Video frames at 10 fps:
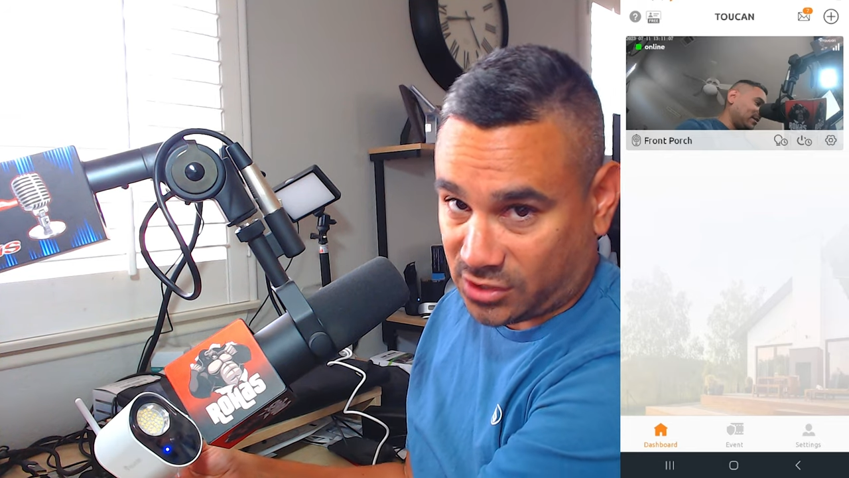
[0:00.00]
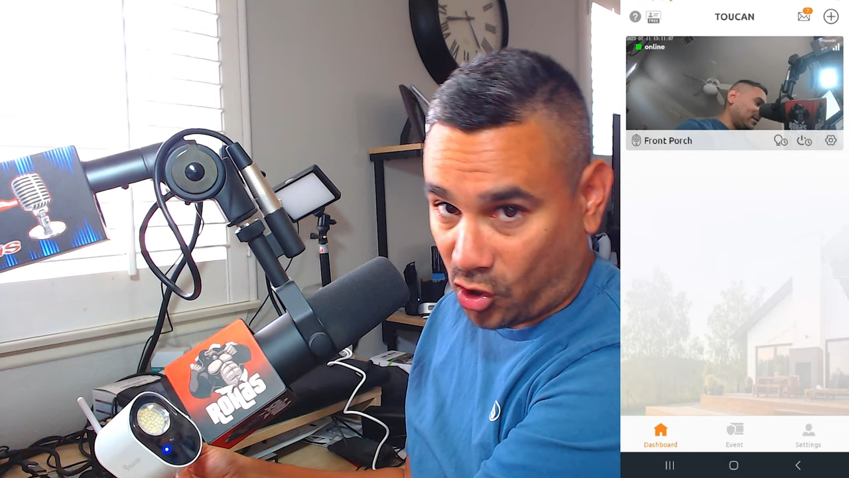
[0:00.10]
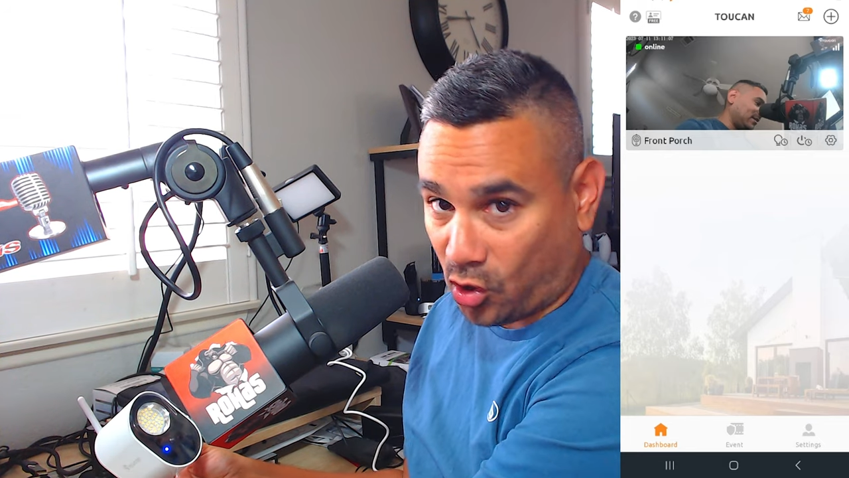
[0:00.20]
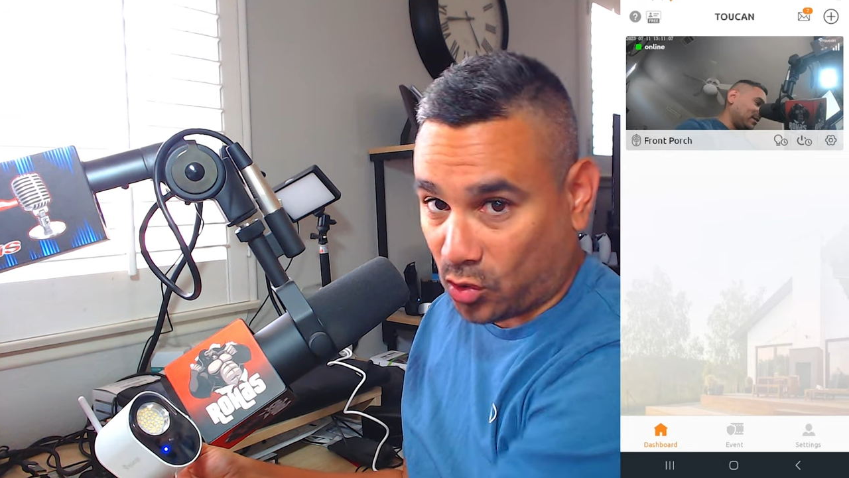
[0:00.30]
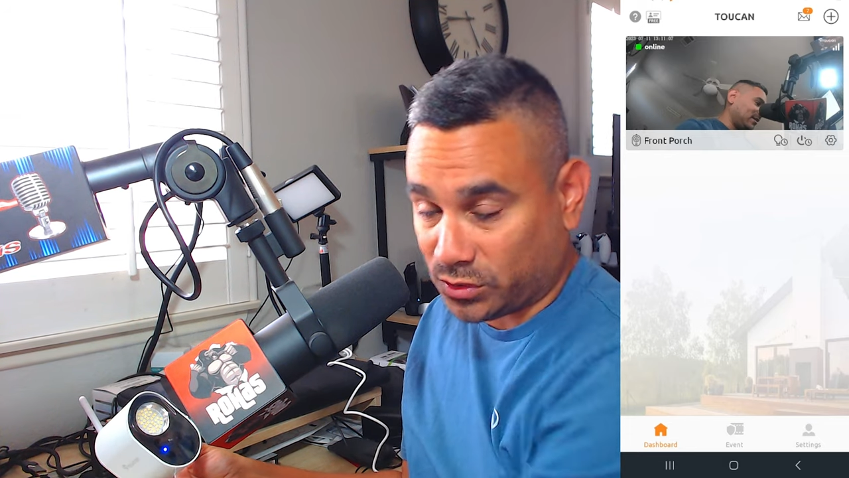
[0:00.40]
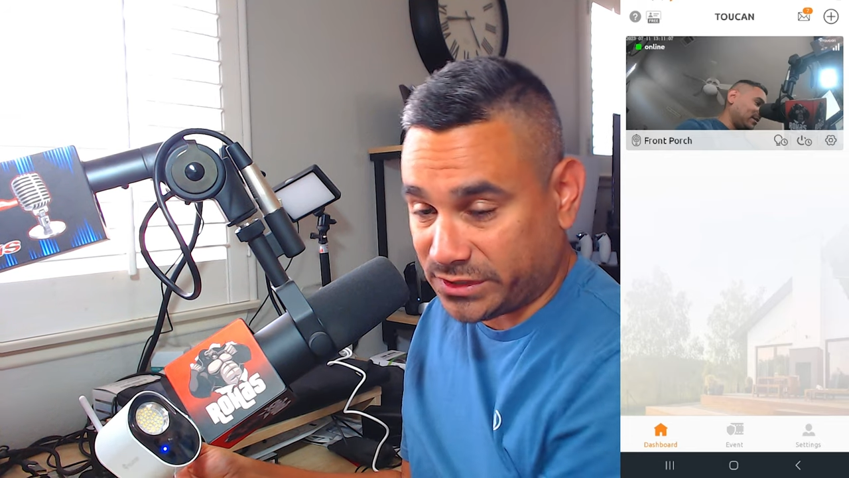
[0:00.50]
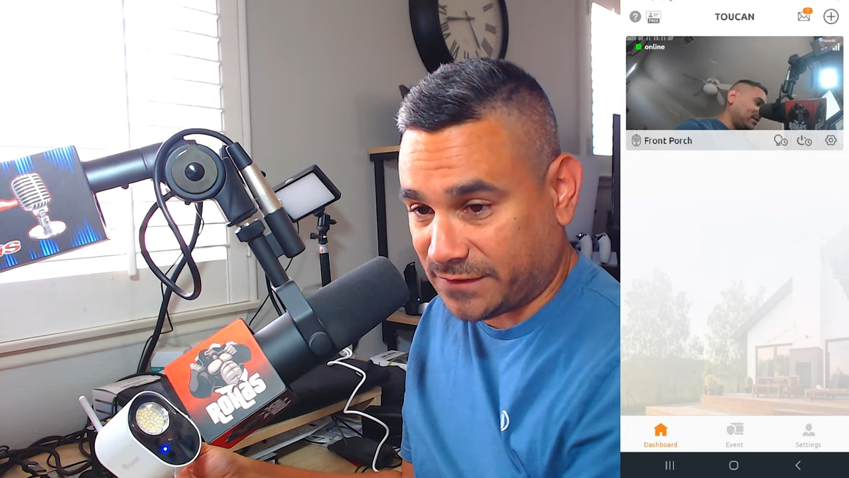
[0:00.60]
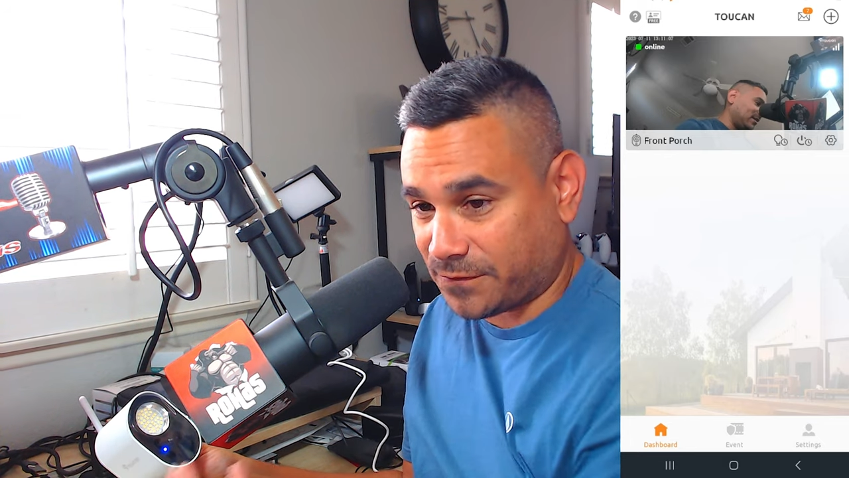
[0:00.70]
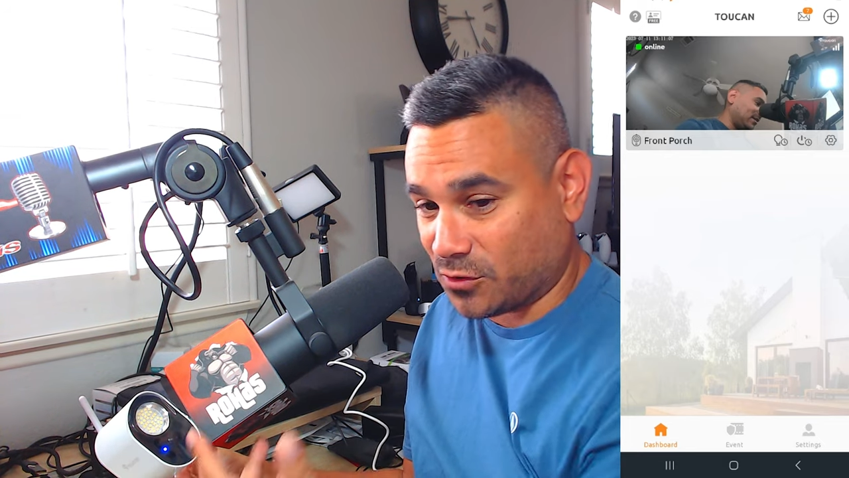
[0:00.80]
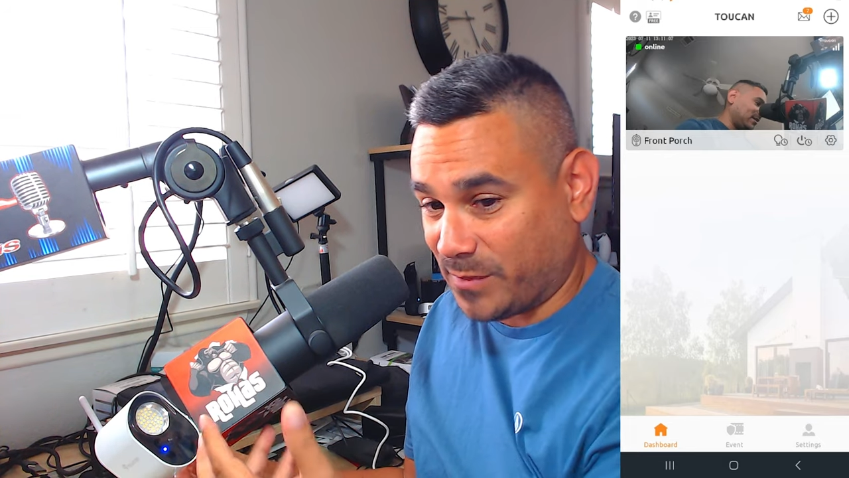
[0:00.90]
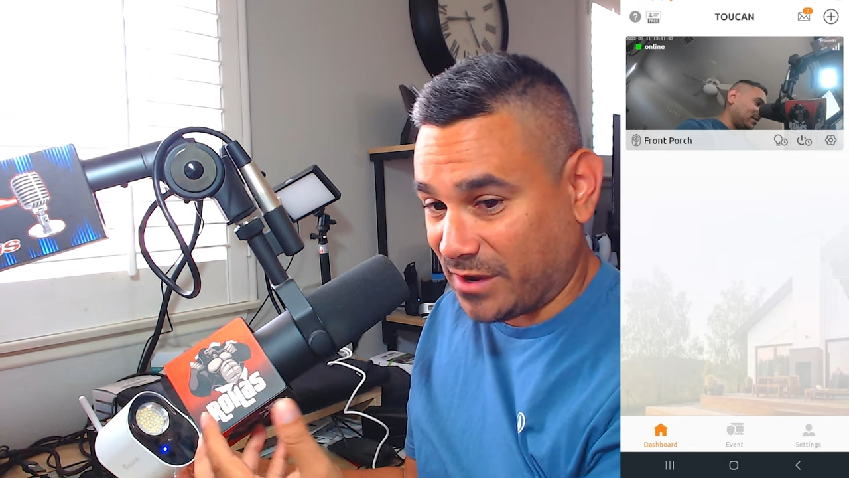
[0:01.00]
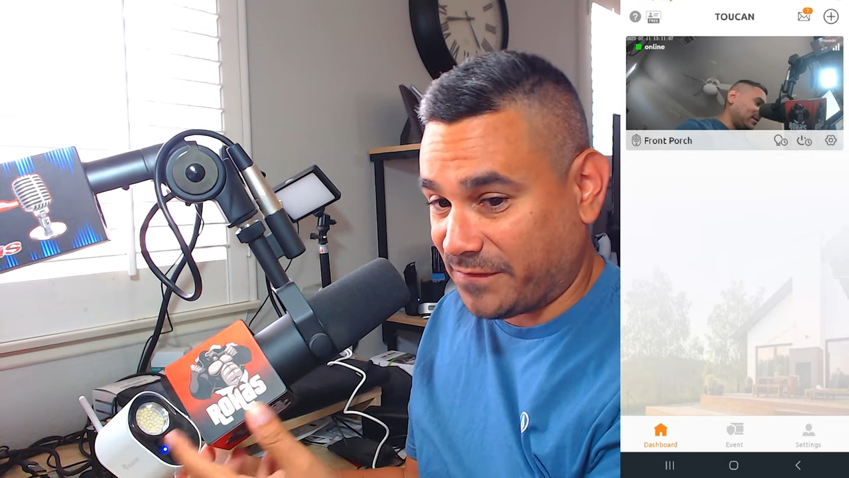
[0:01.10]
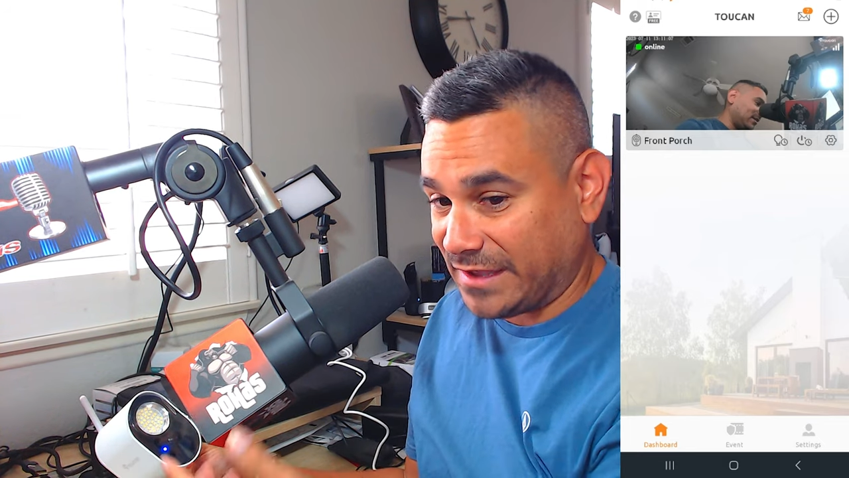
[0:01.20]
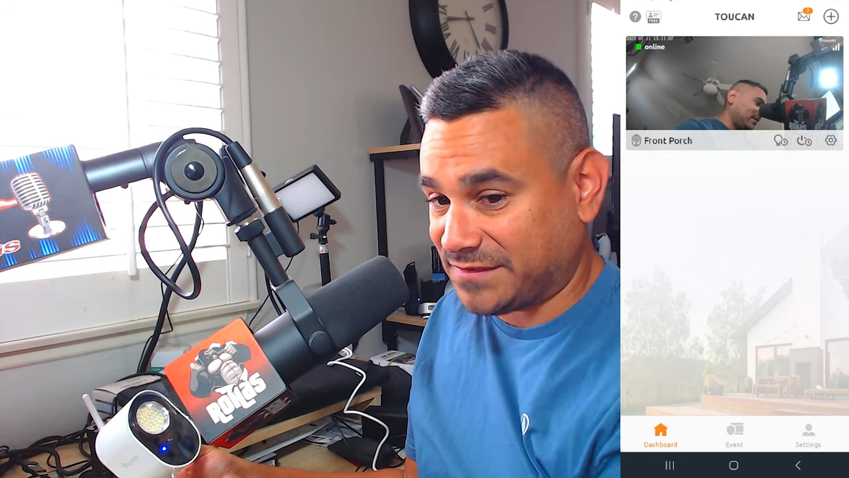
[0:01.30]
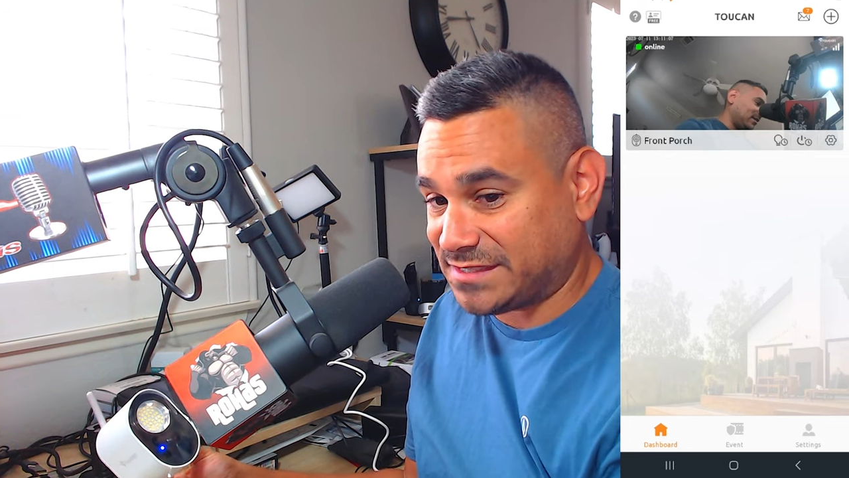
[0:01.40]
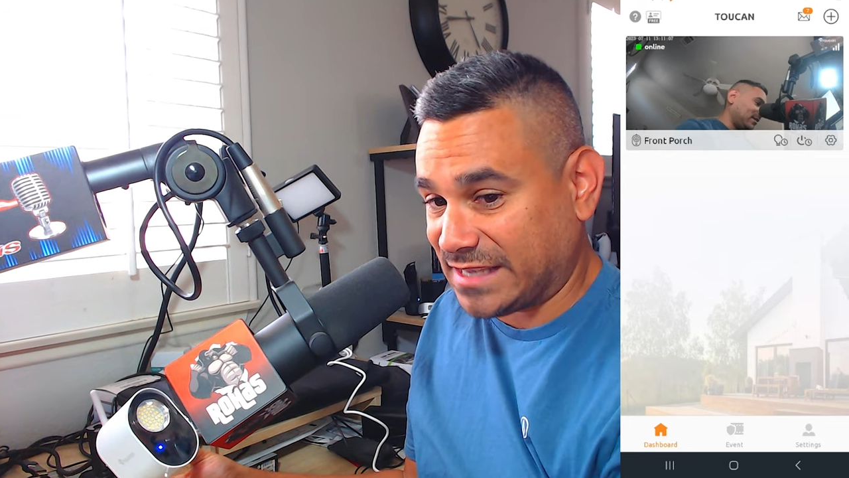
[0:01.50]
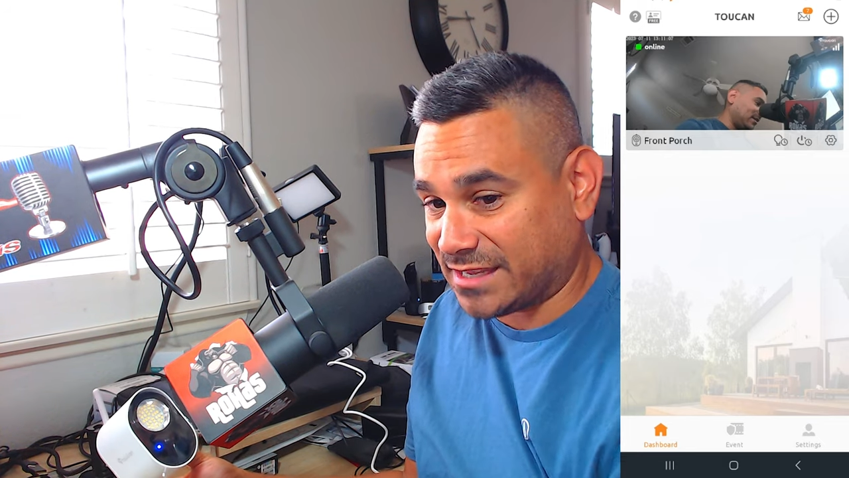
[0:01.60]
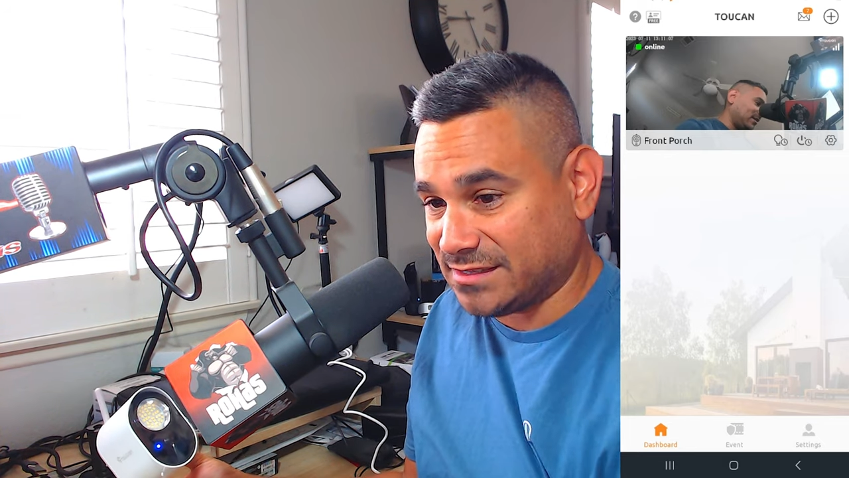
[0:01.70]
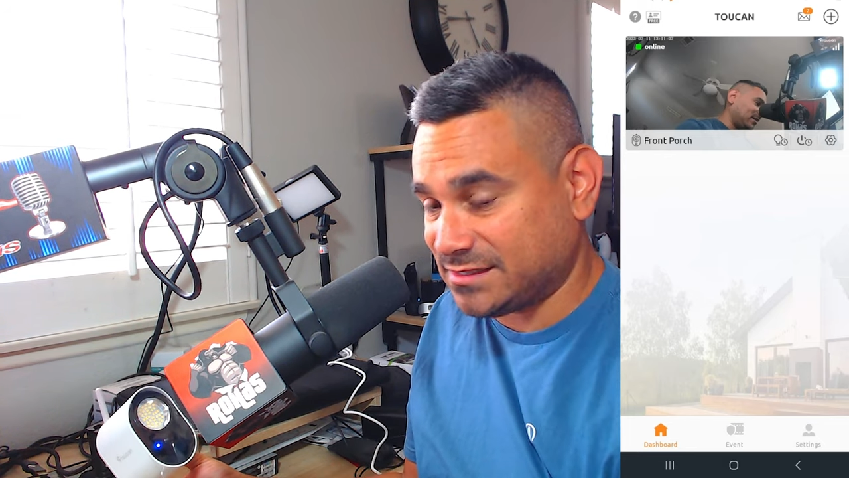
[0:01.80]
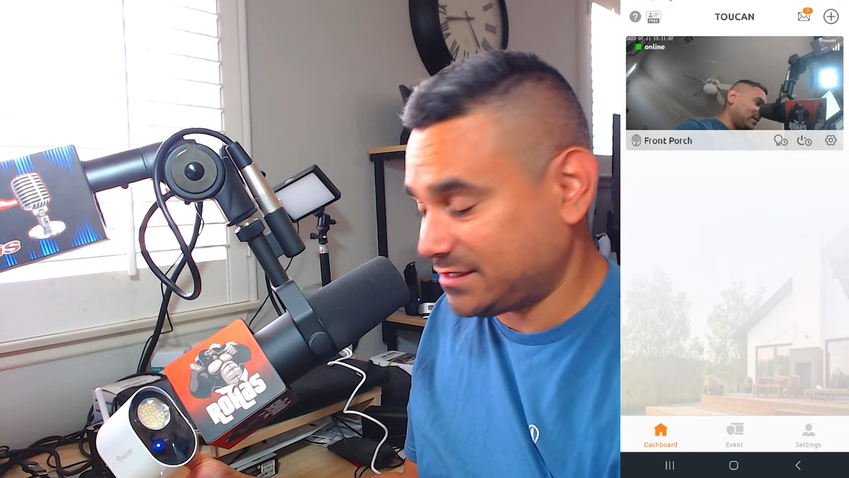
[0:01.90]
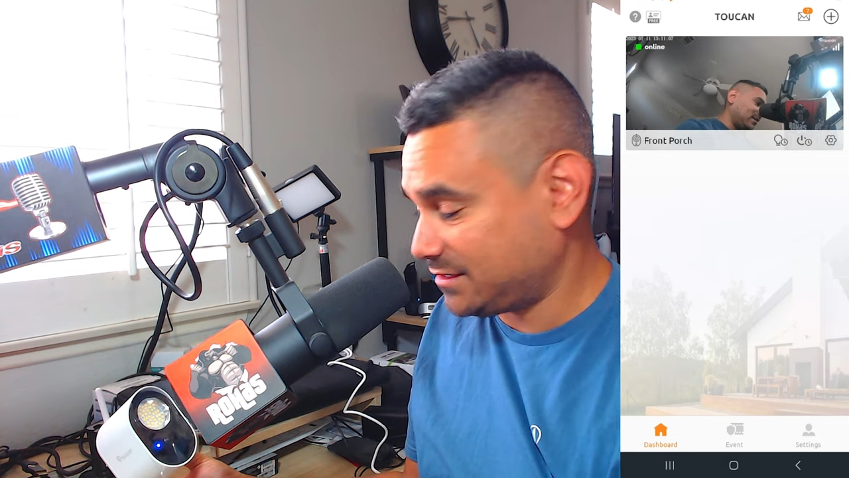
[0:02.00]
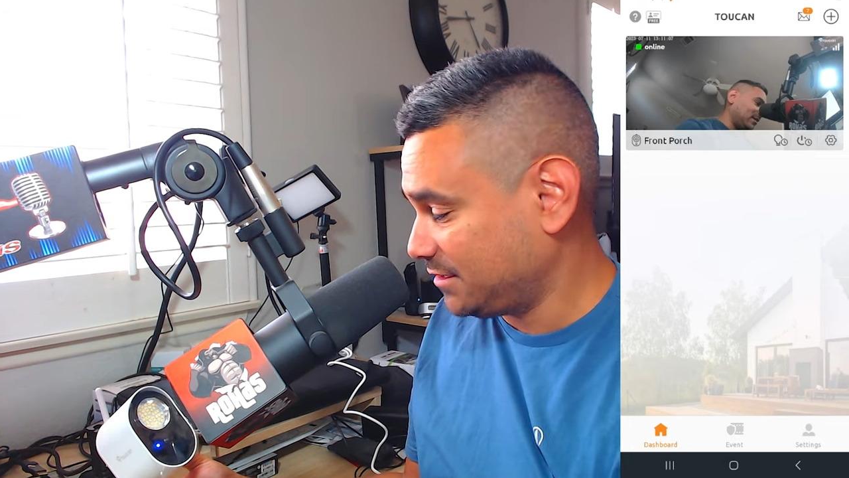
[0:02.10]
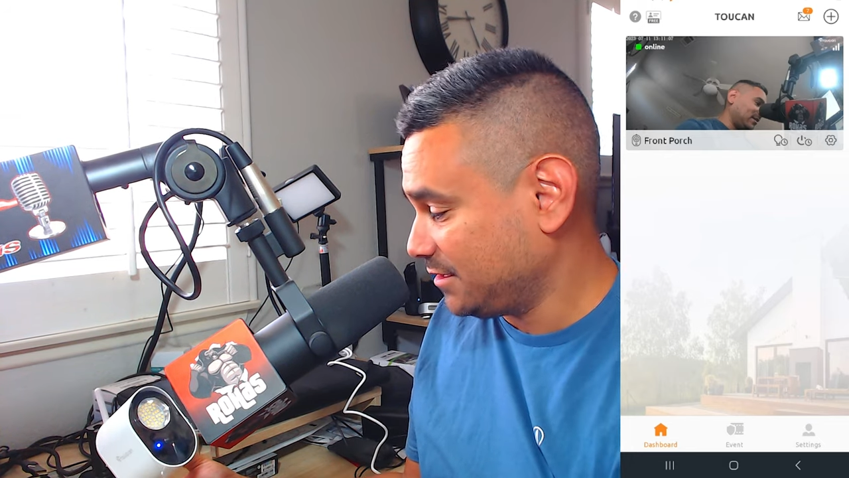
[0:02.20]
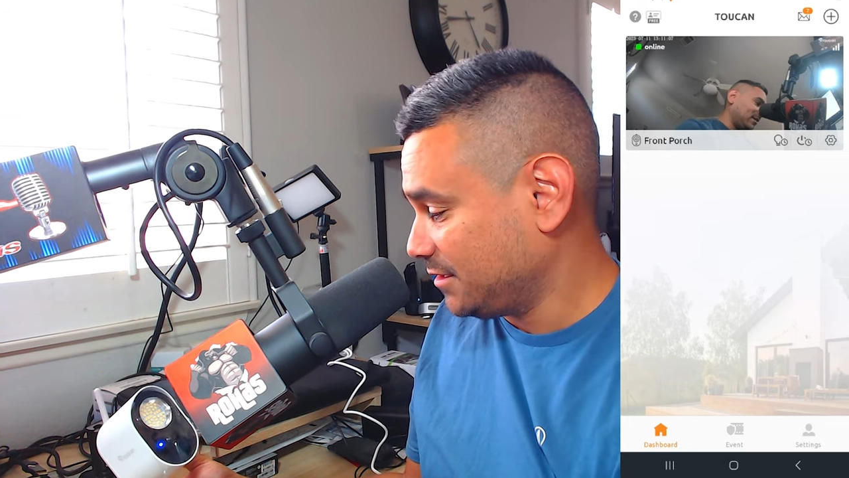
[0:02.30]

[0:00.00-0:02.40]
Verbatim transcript: hold it for about five seconds.